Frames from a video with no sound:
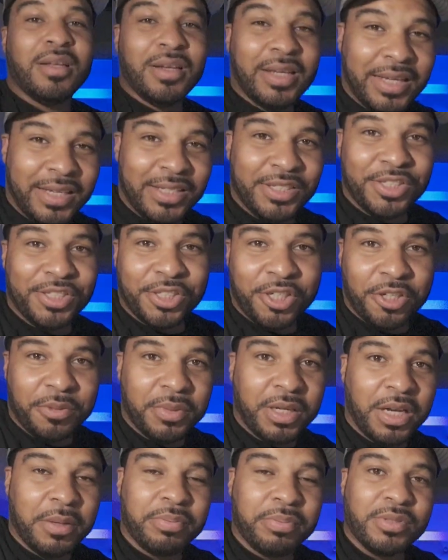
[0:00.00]
Ladies and
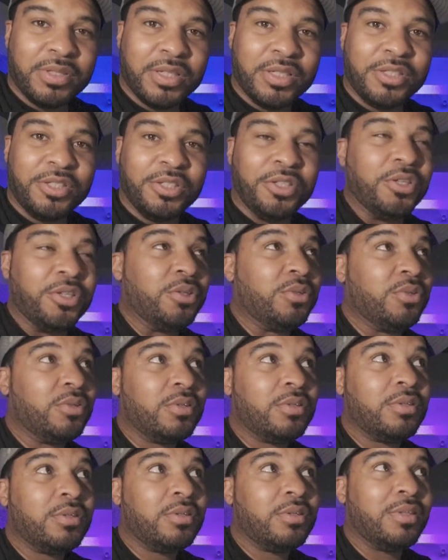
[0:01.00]
gentlemen, I present to
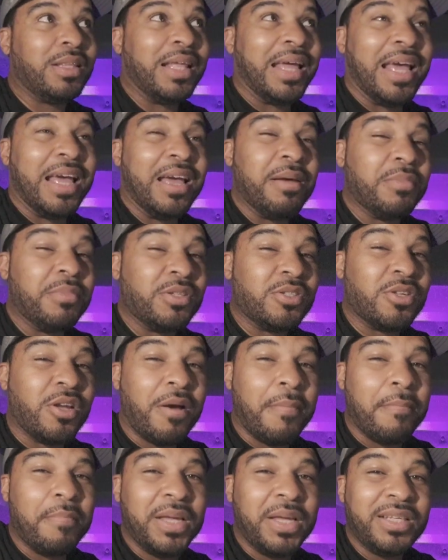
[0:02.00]
you the
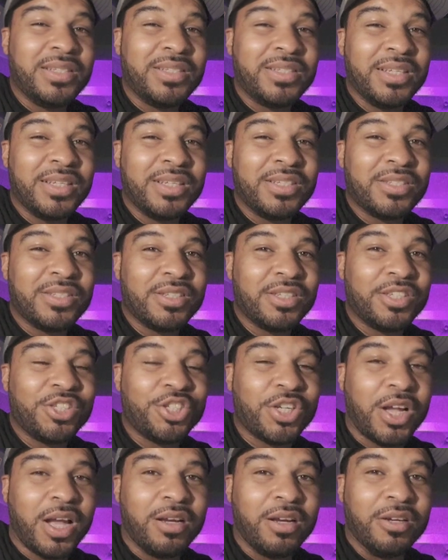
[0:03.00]
Amazon Basics
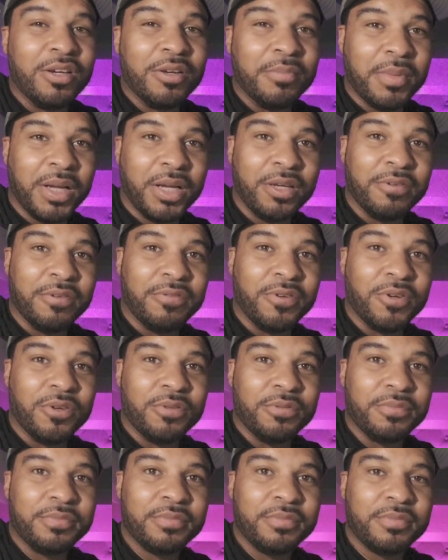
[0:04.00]
shotgun
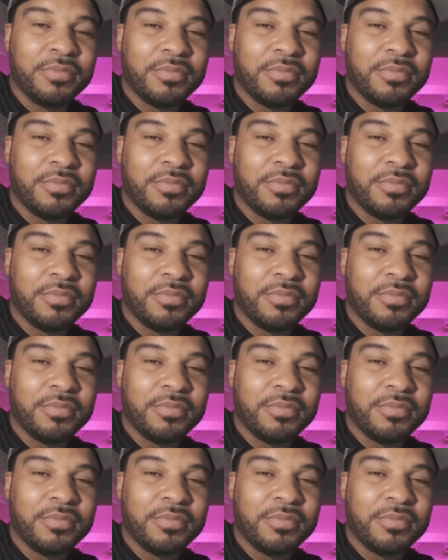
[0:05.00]
microphone.